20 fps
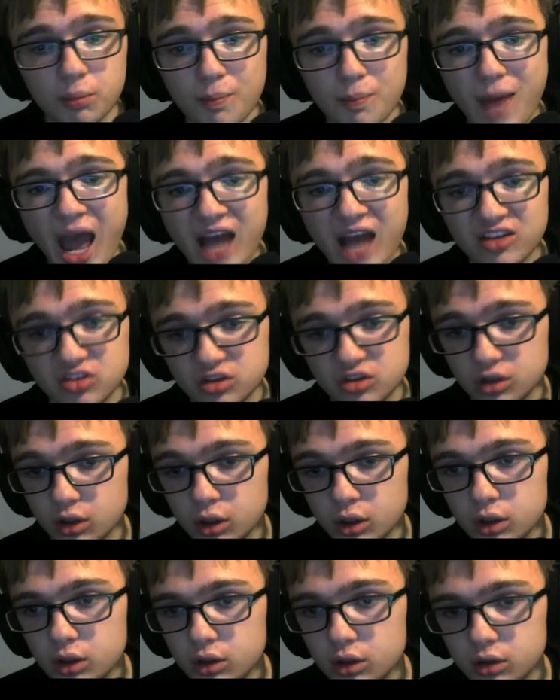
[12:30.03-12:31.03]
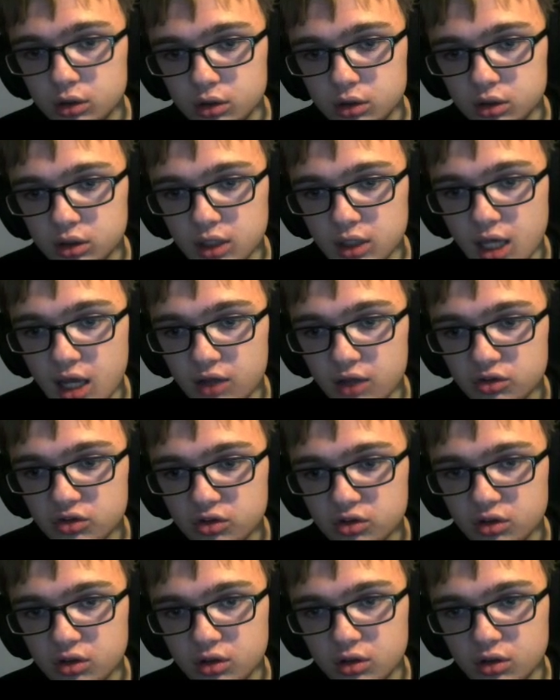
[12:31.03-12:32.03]
master. Yes.
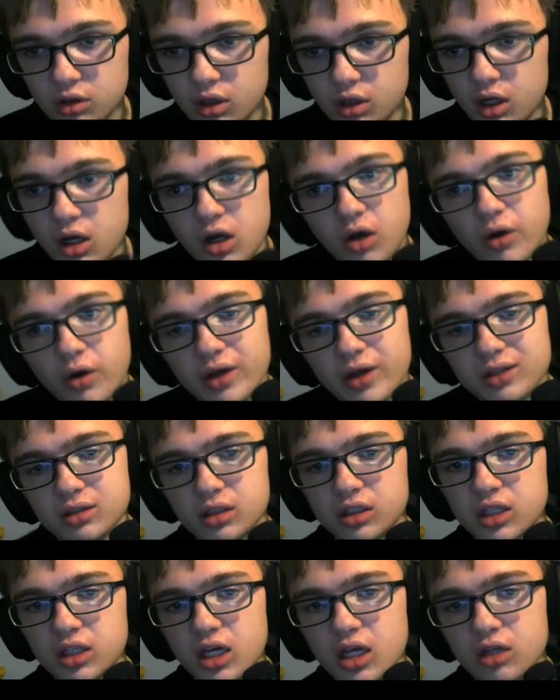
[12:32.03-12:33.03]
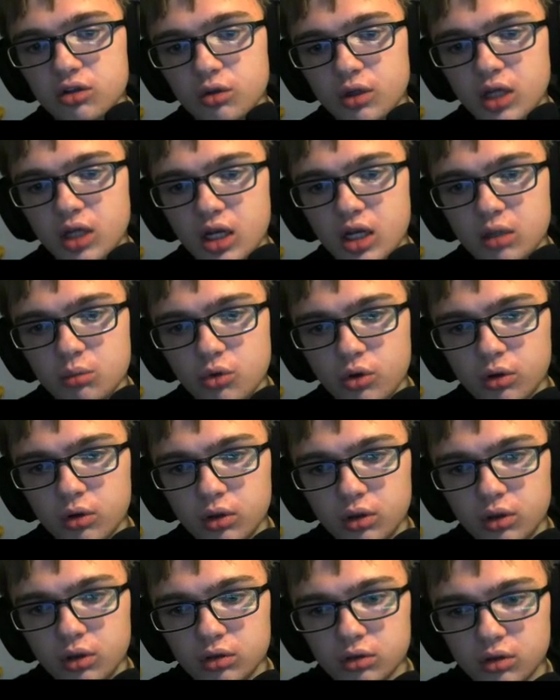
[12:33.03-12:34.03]
Oh, I, can't do it
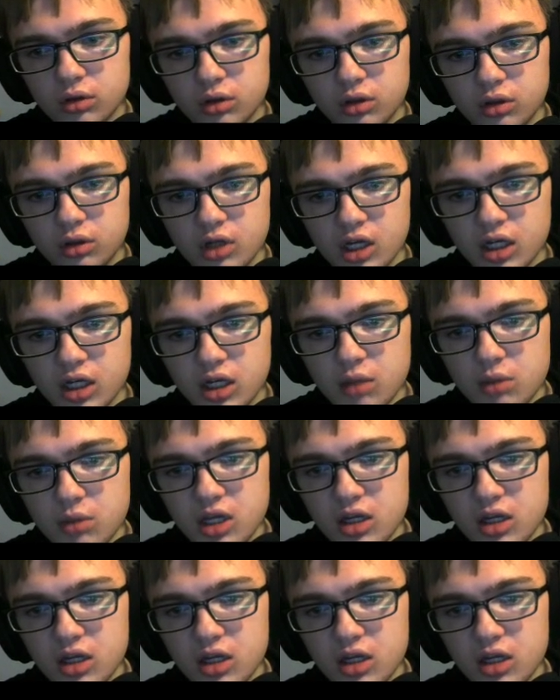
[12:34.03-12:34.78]
anymore? Or you're not gonna give me